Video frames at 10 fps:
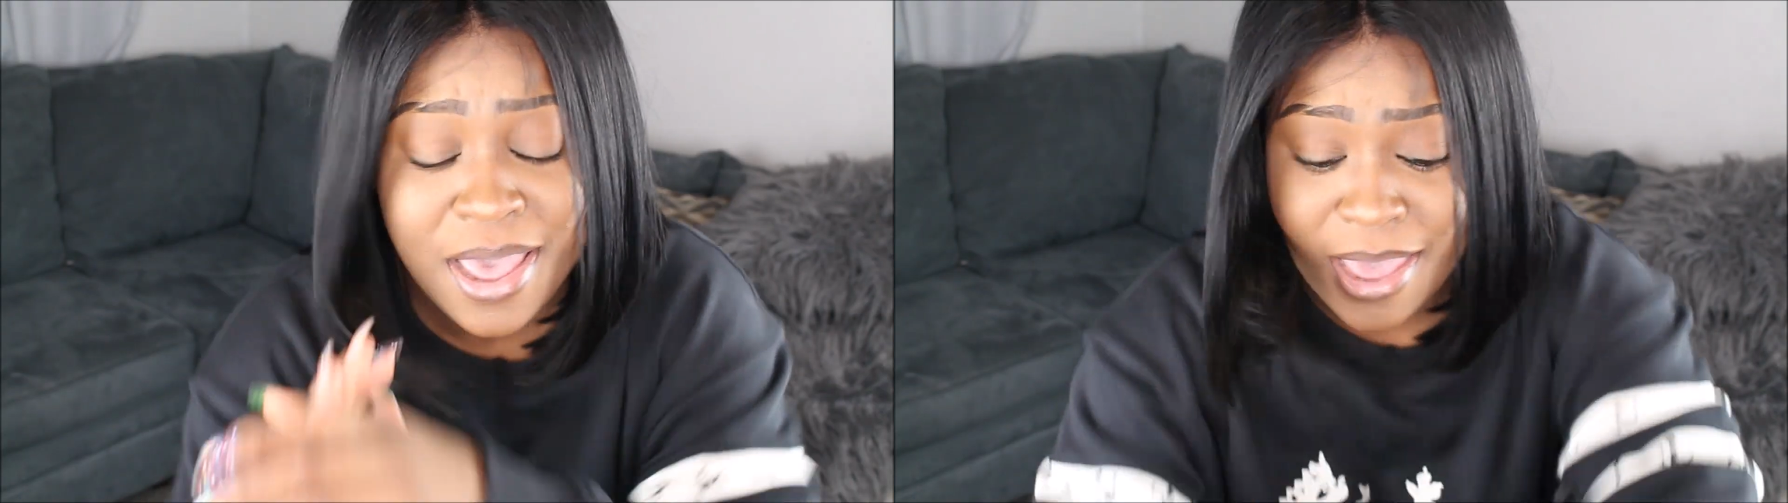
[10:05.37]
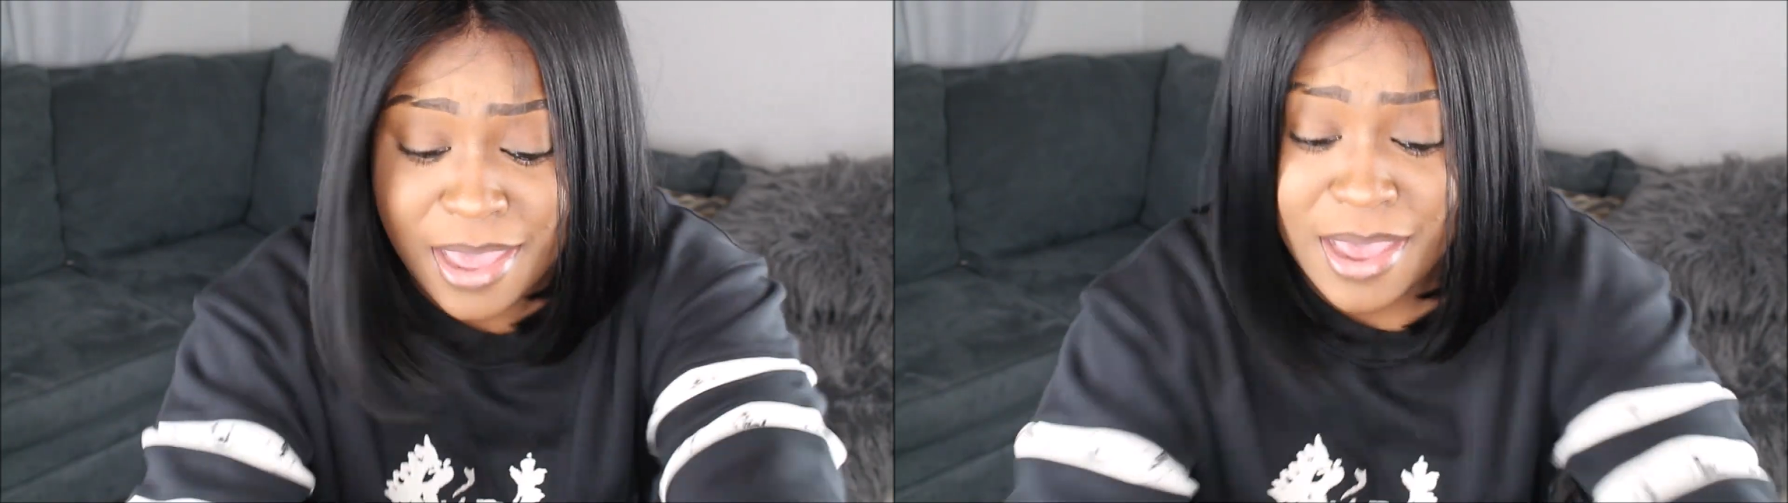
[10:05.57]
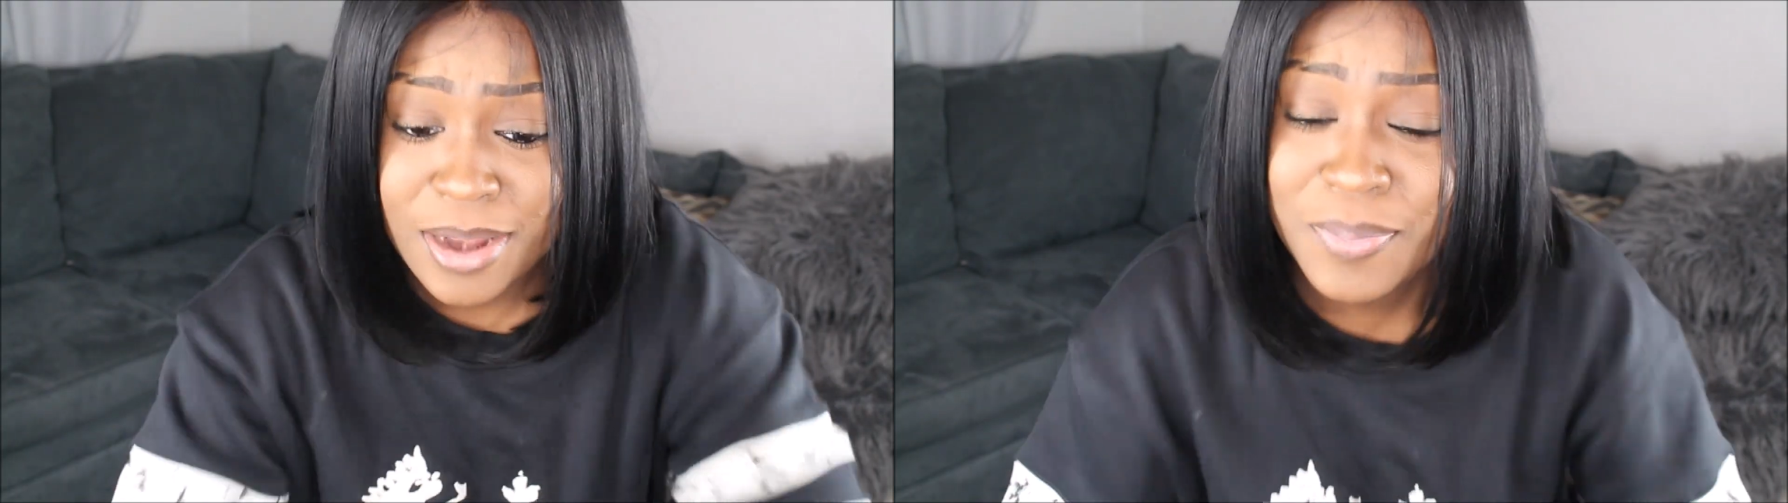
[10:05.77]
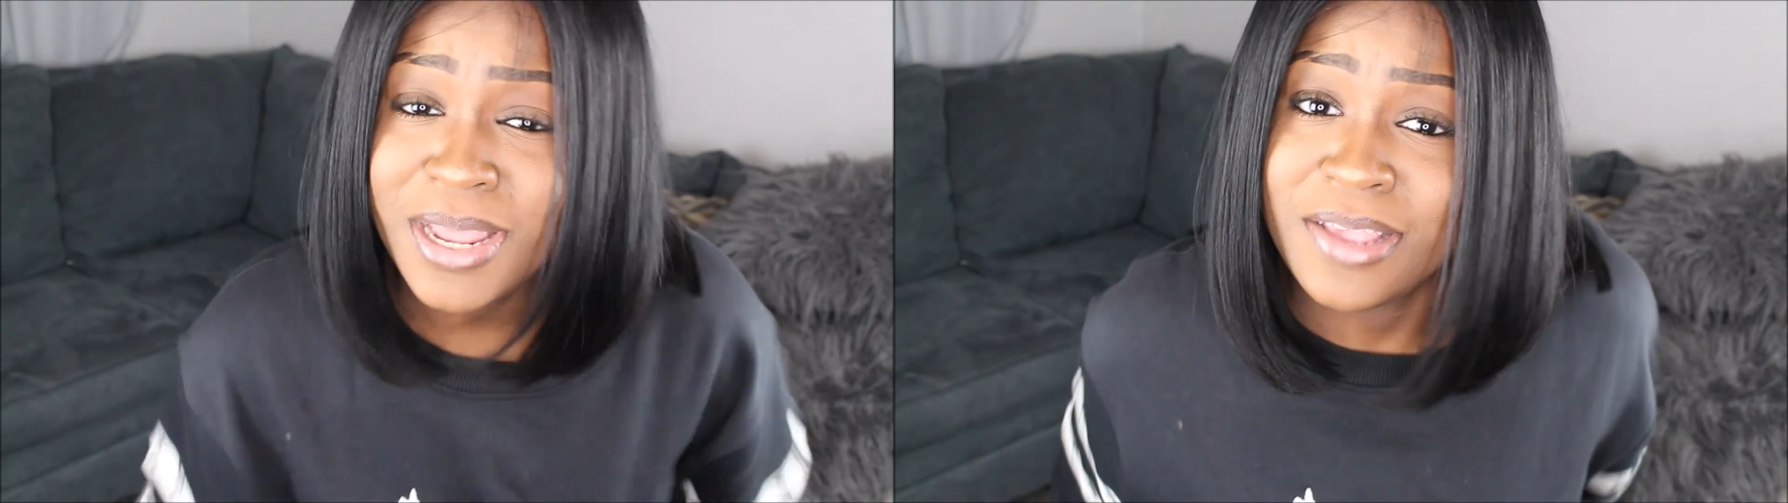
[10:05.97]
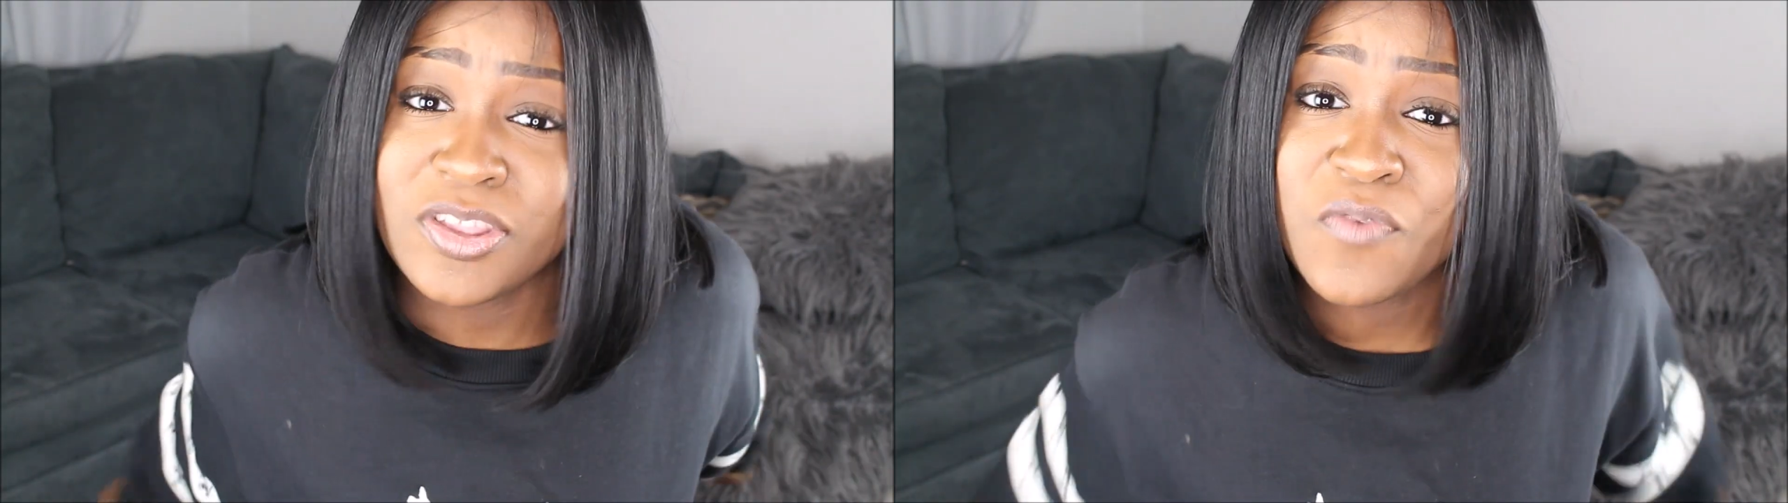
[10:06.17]
and
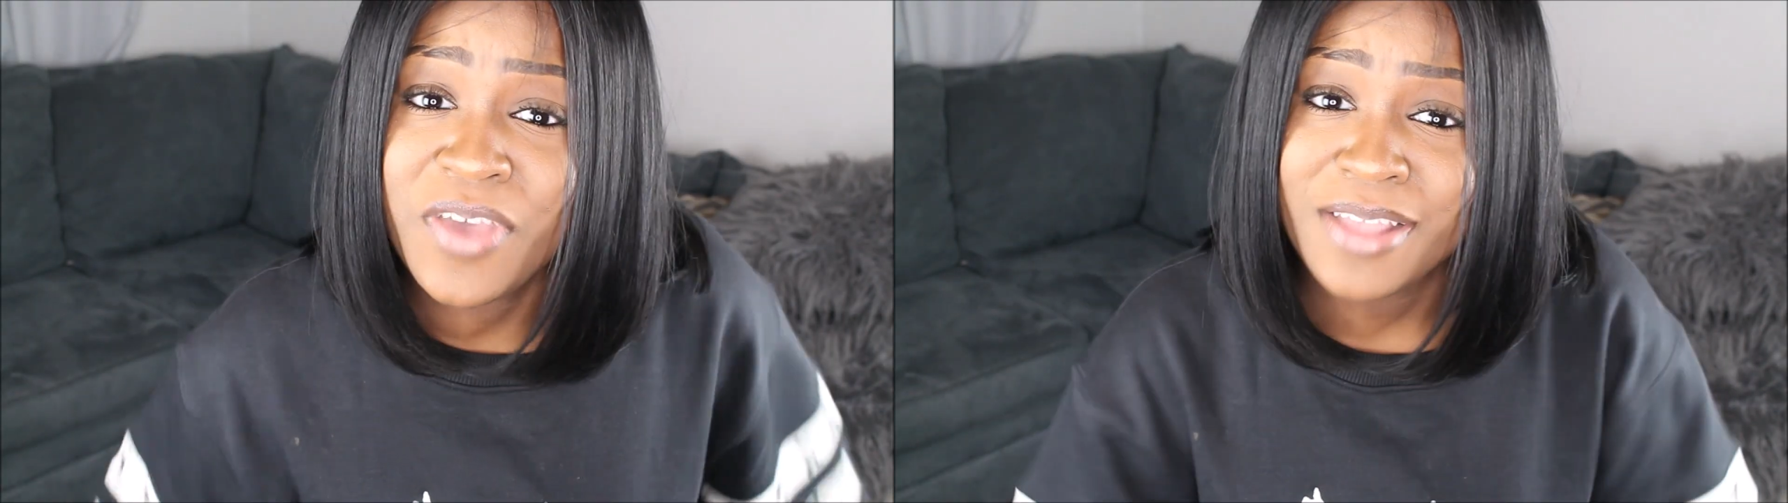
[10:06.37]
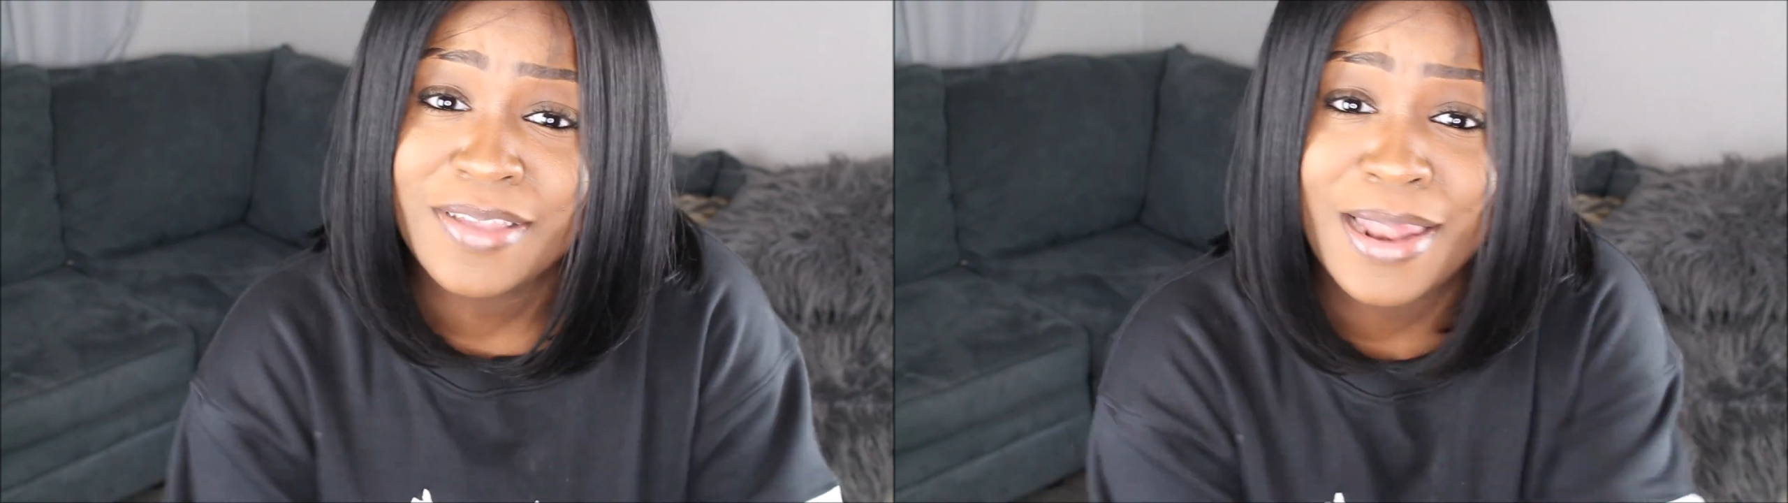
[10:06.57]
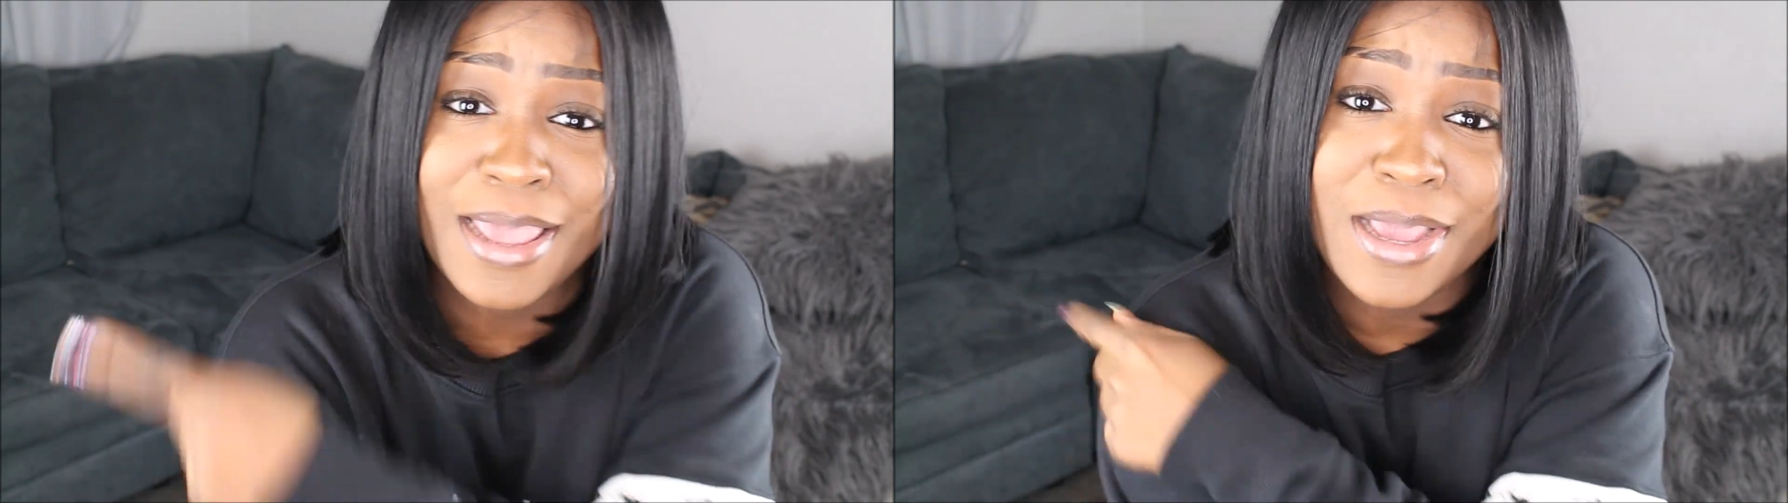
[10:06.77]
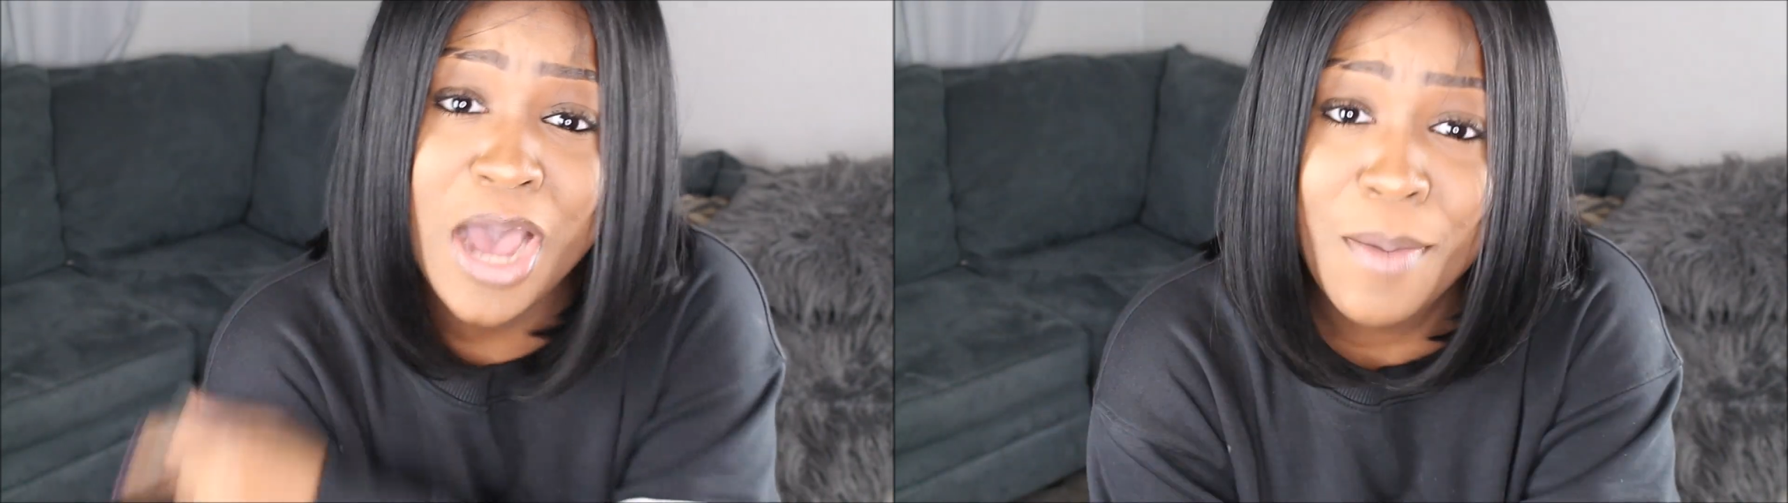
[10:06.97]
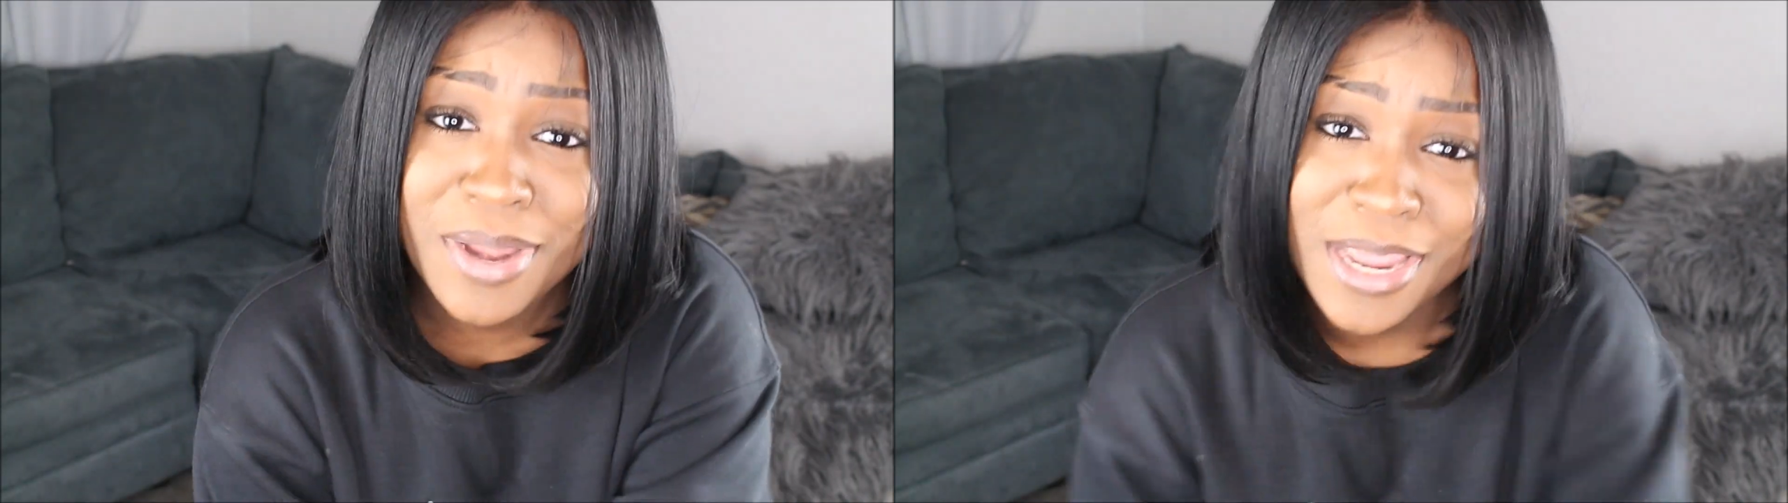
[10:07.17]
please don't forget to like, comment,